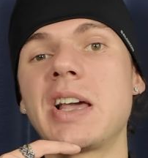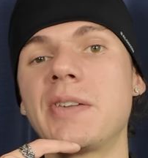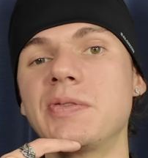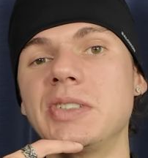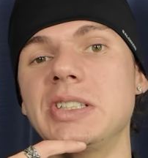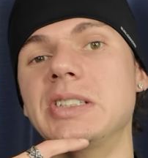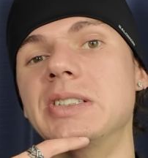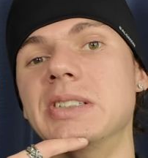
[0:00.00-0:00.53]
I
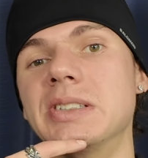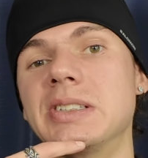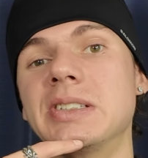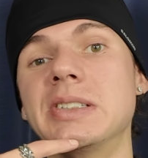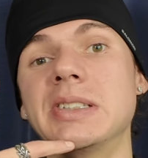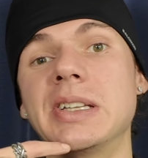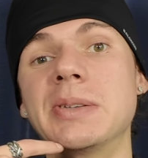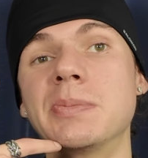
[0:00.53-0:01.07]
haven't eaten
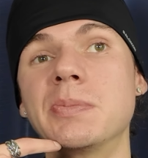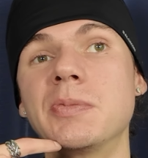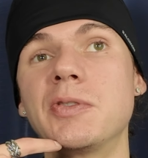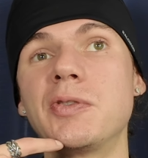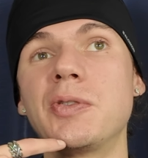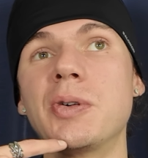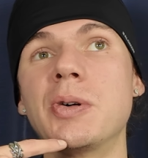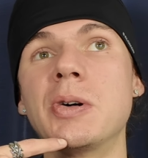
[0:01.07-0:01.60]
them
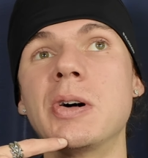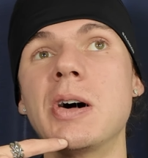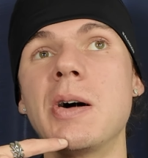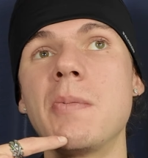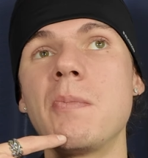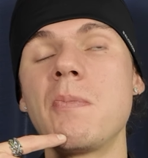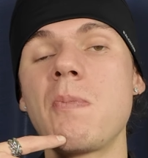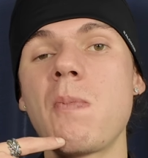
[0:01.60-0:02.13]
for